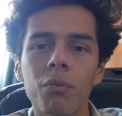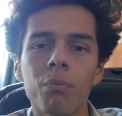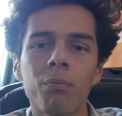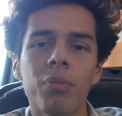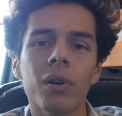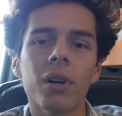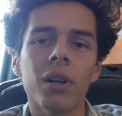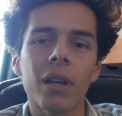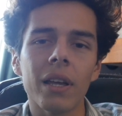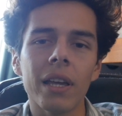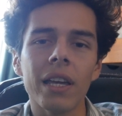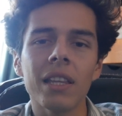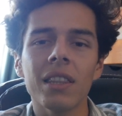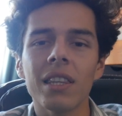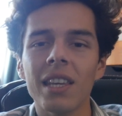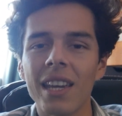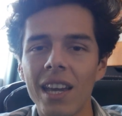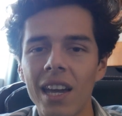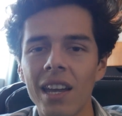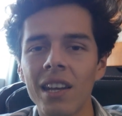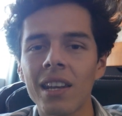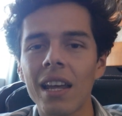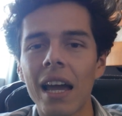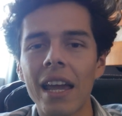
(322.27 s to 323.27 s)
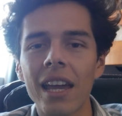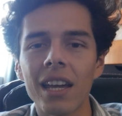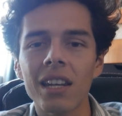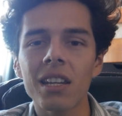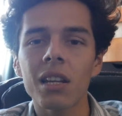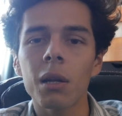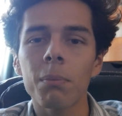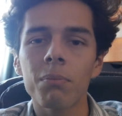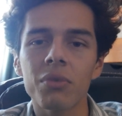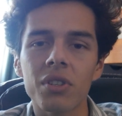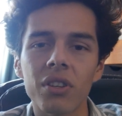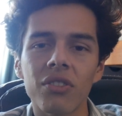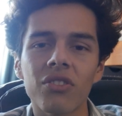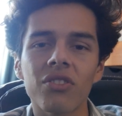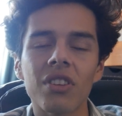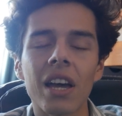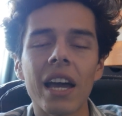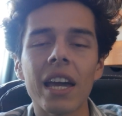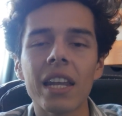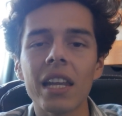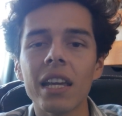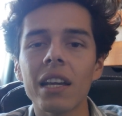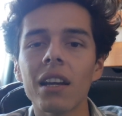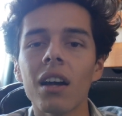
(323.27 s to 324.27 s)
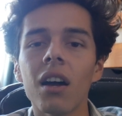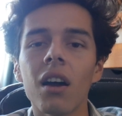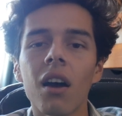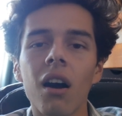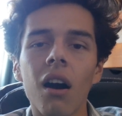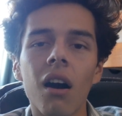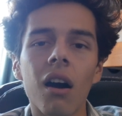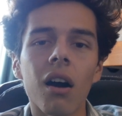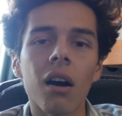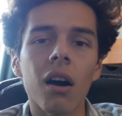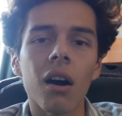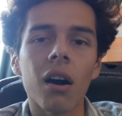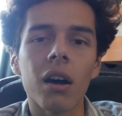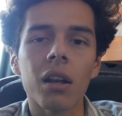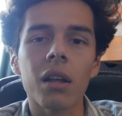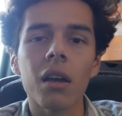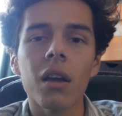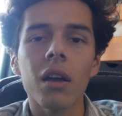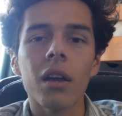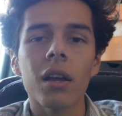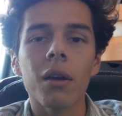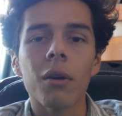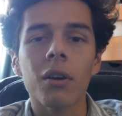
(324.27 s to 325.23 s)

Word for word: but in the end I ended up deciding on